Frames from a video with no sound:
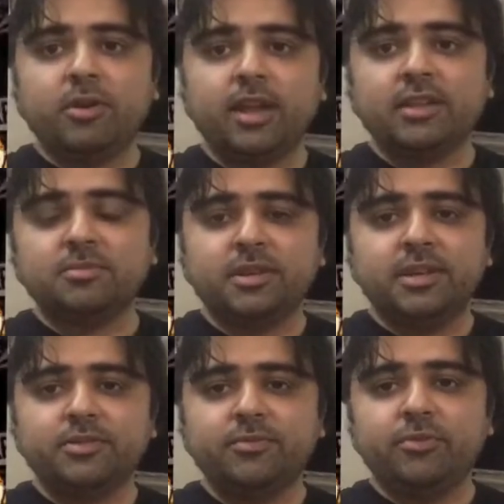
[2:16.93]
X-Men
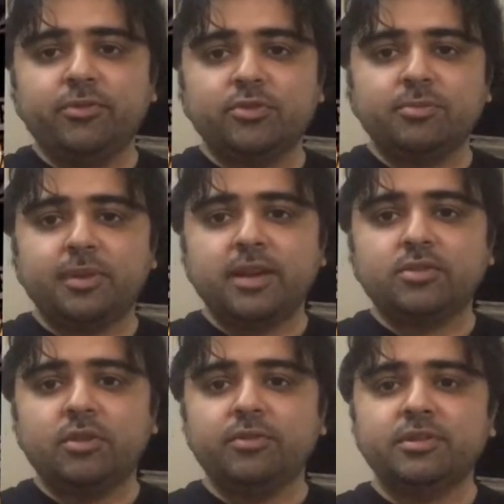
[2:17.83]
Days of the Future
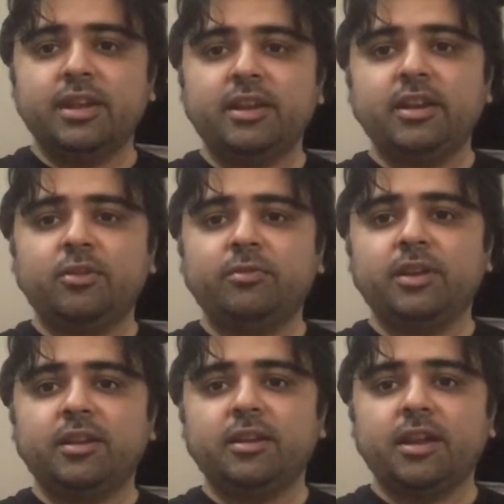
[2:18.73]
Past. Obviously, I need to
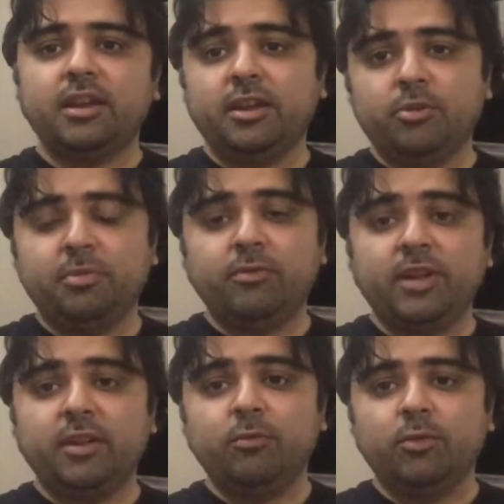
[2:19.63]
be
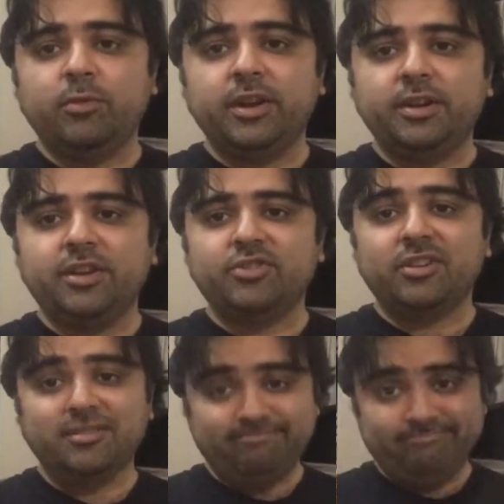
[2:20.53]
wearing Wolverine
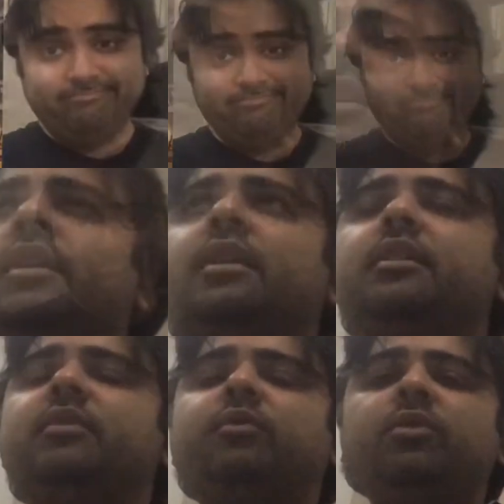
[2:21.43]
t-shirt.
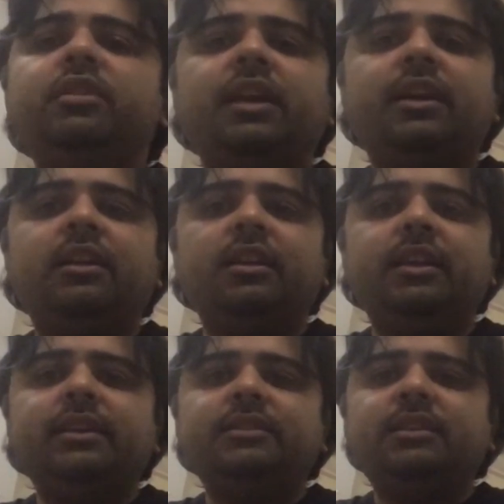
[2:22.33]
The full title
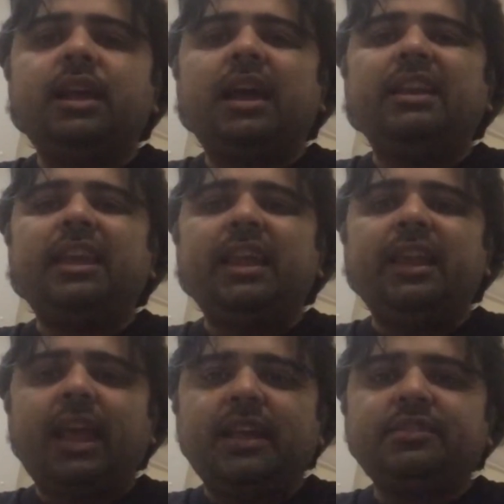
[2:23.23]
is
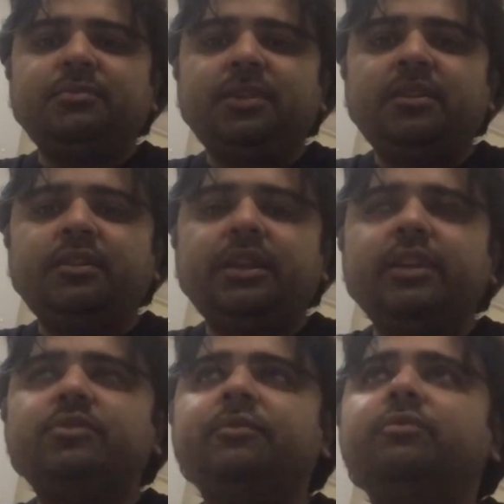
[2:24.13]
Uncanny X-Men
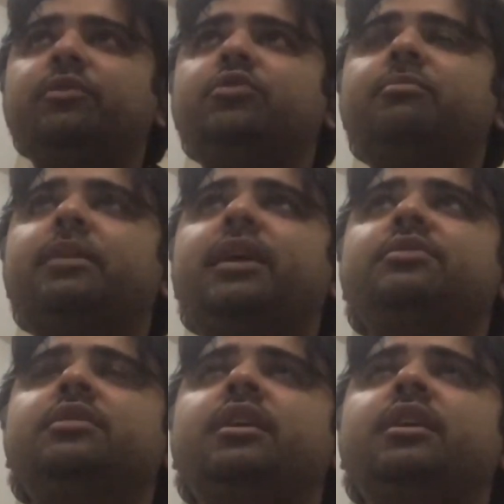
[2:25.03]
Days of the Future Past.